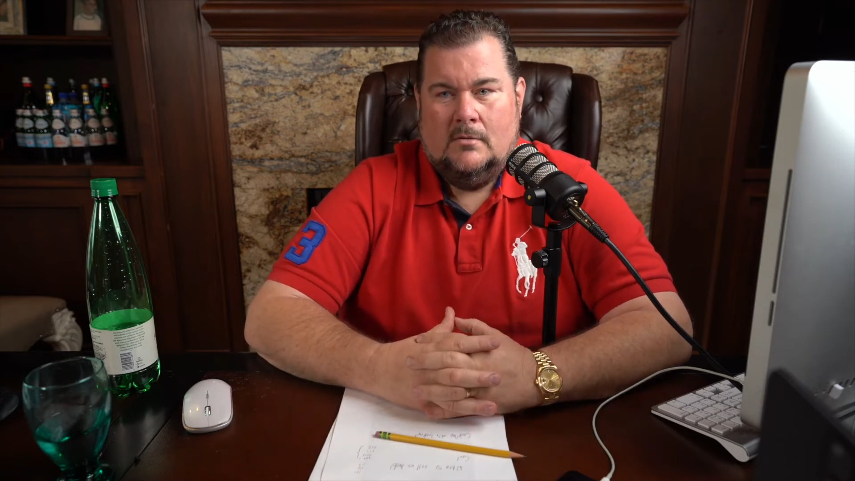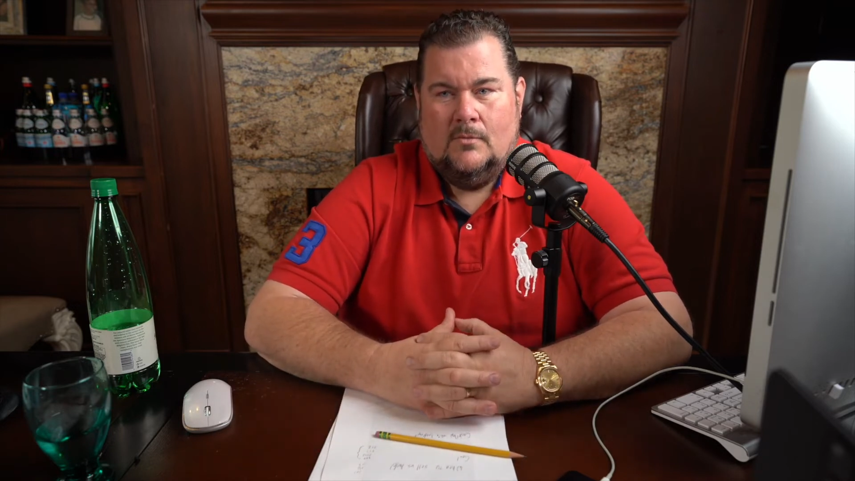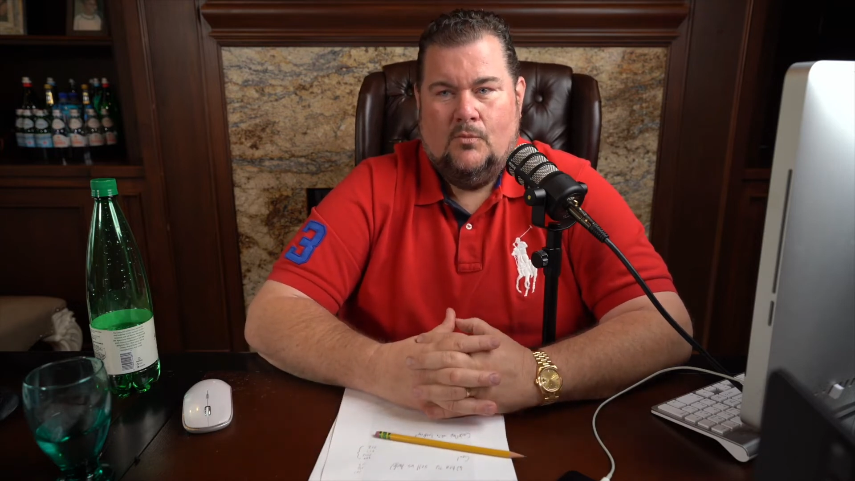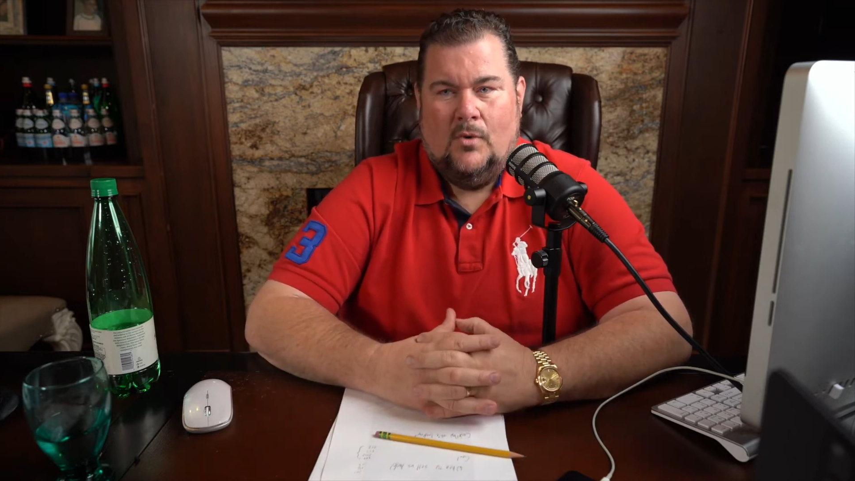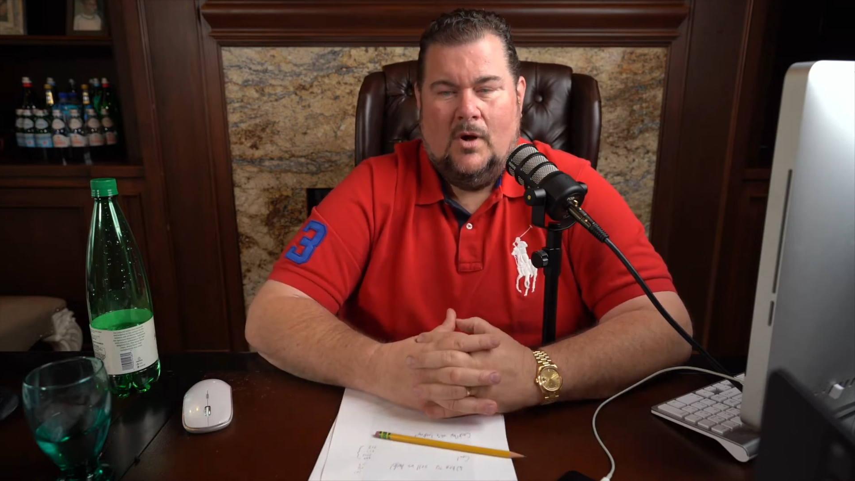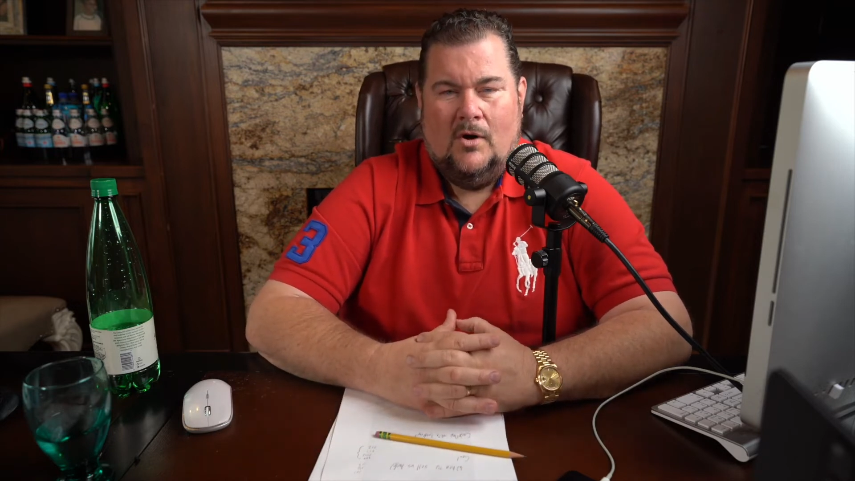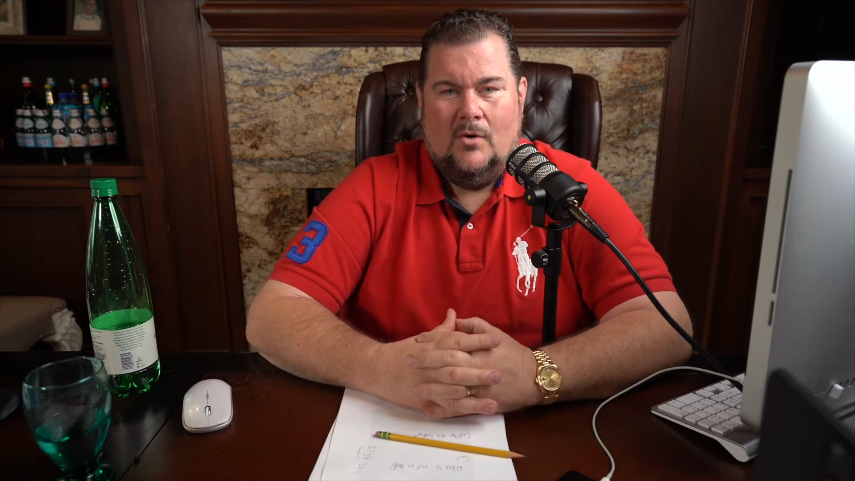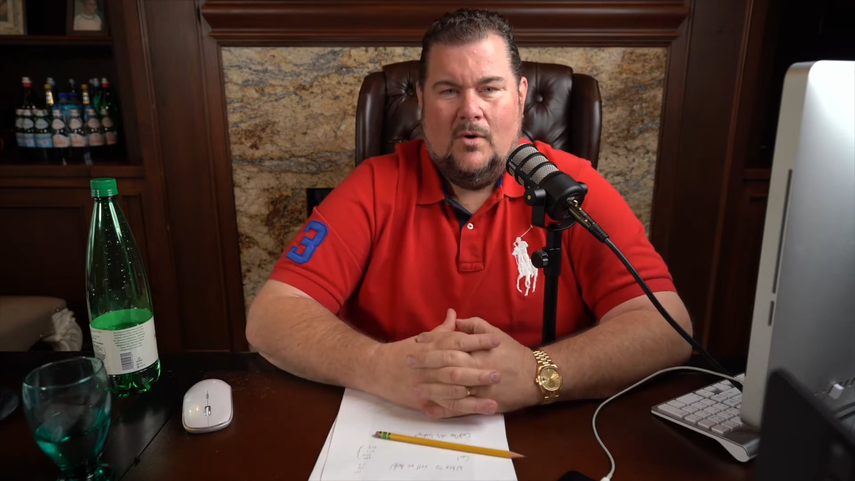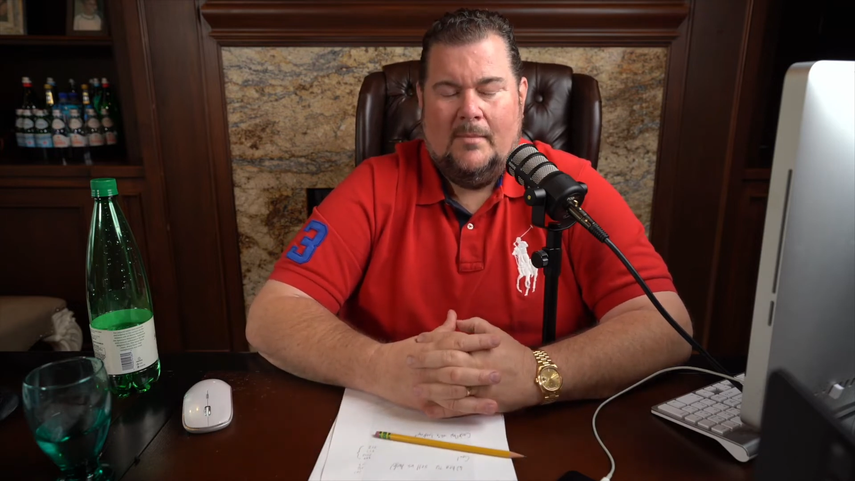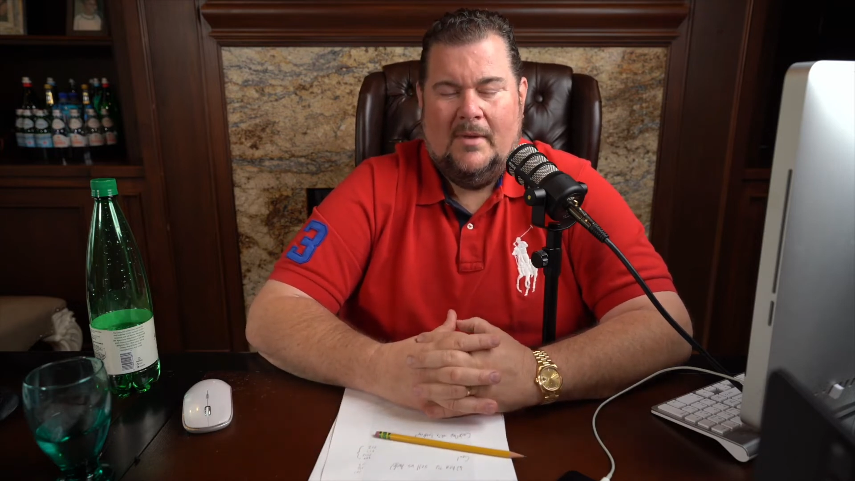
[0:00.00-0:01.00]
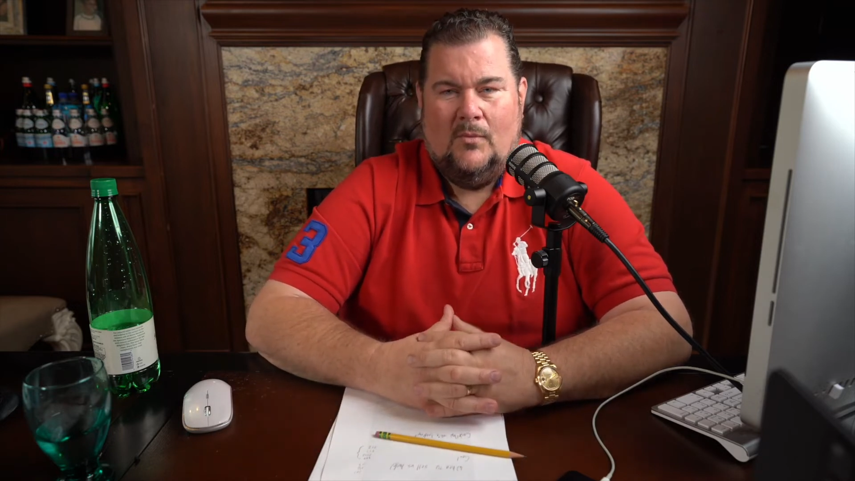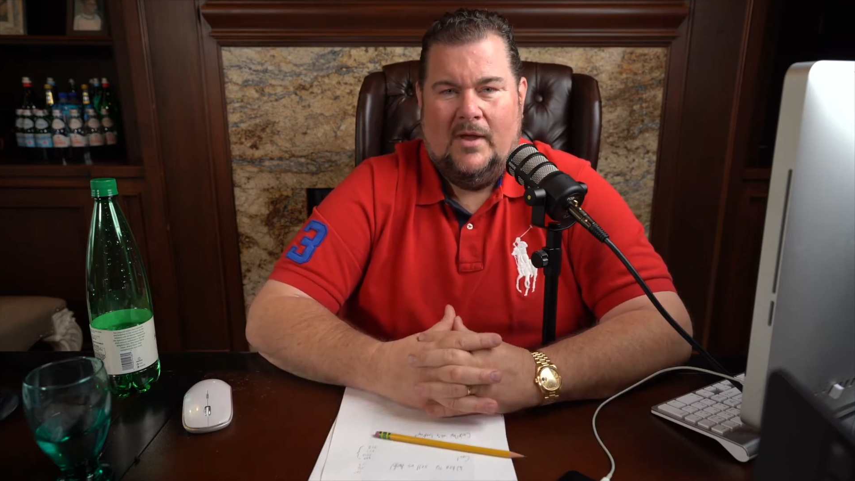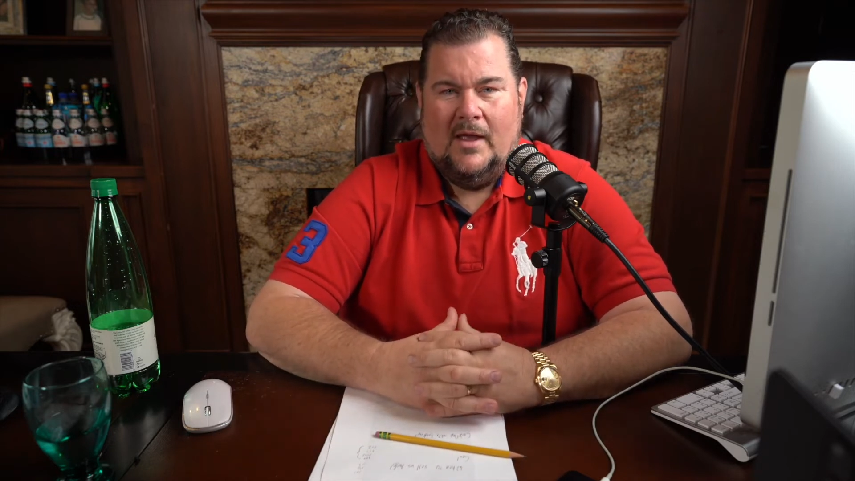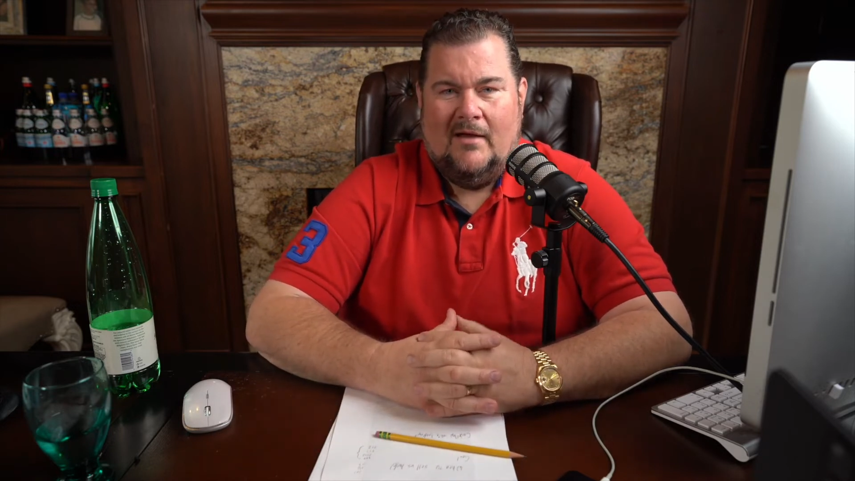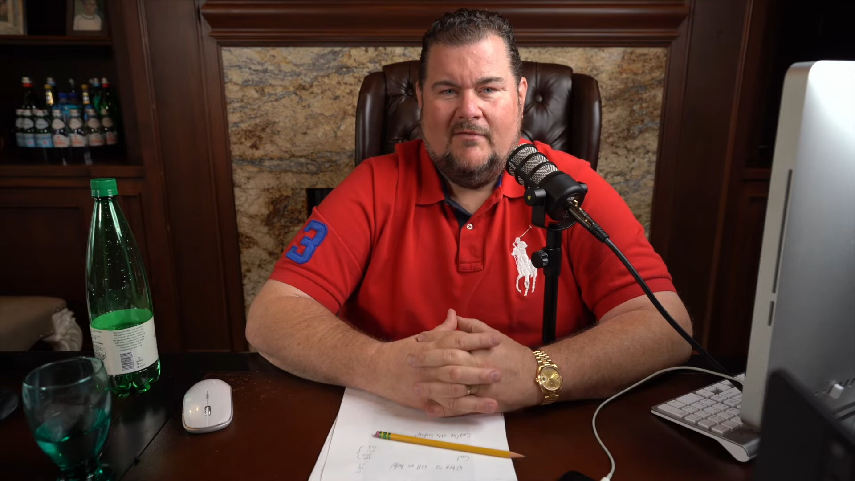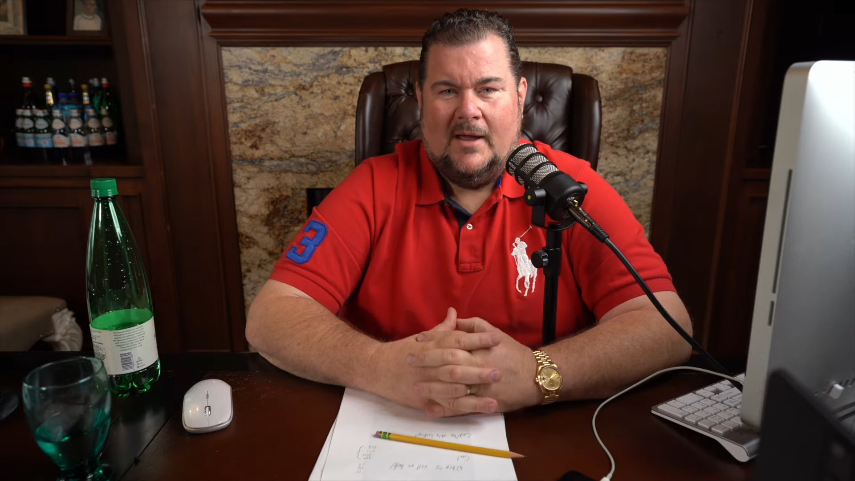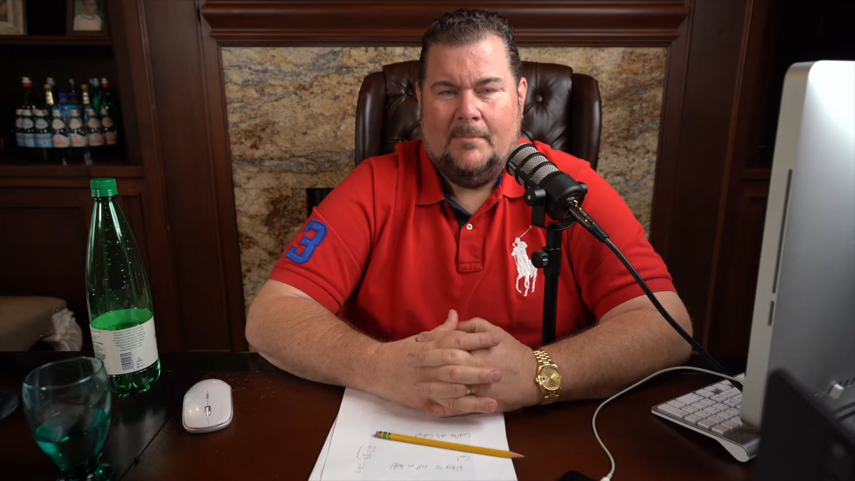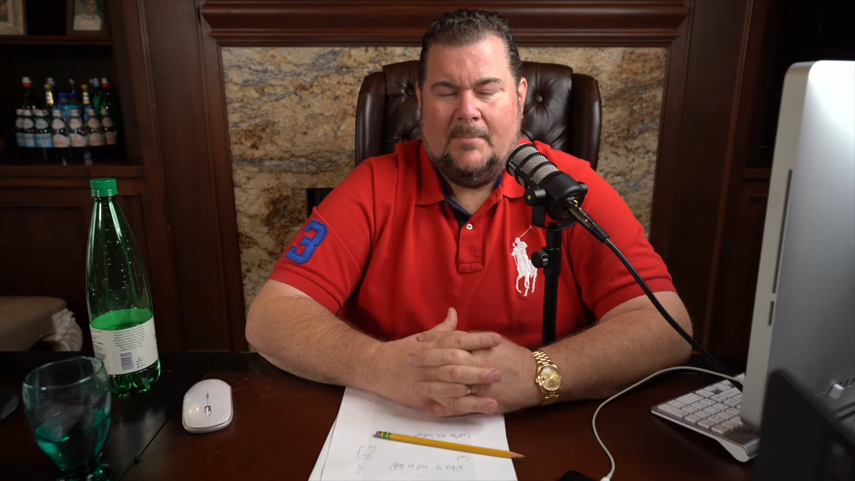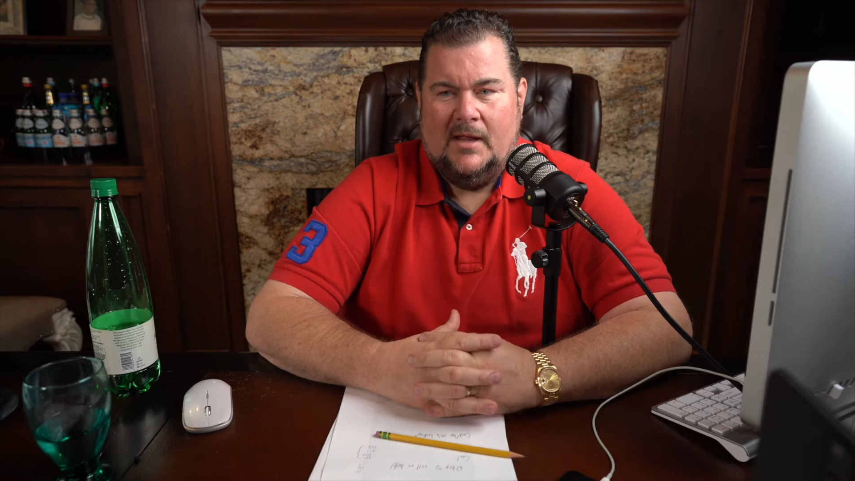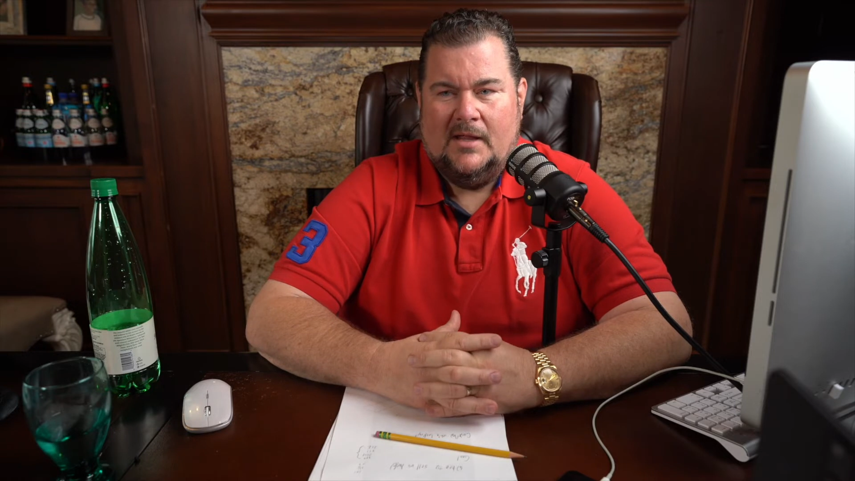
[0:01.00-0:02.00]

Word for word: Well, I mean, we have like paid